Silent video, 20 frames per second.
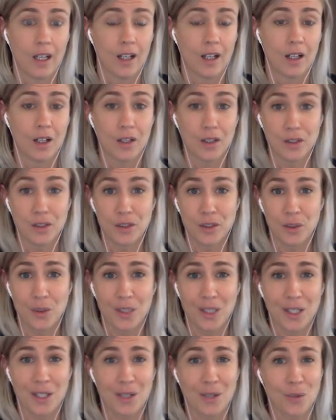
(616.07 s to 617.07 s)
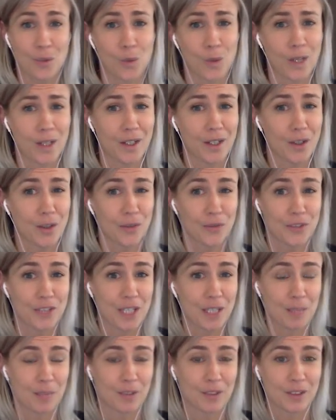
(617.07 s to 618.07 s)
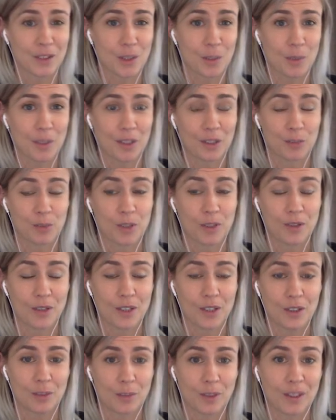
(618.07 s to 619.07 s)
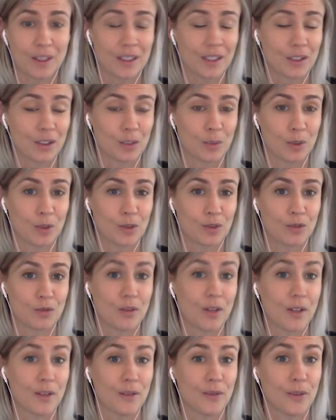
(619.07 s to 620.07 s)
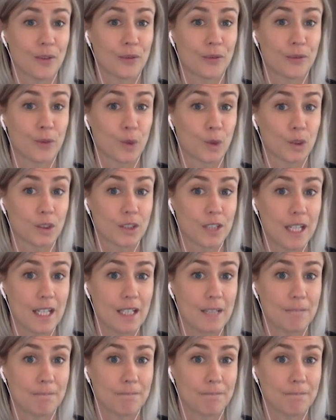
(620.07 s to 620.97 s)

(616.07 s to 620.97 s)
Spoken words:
Are you doing a one-off tabletop experience but that's supposed to run for a full day?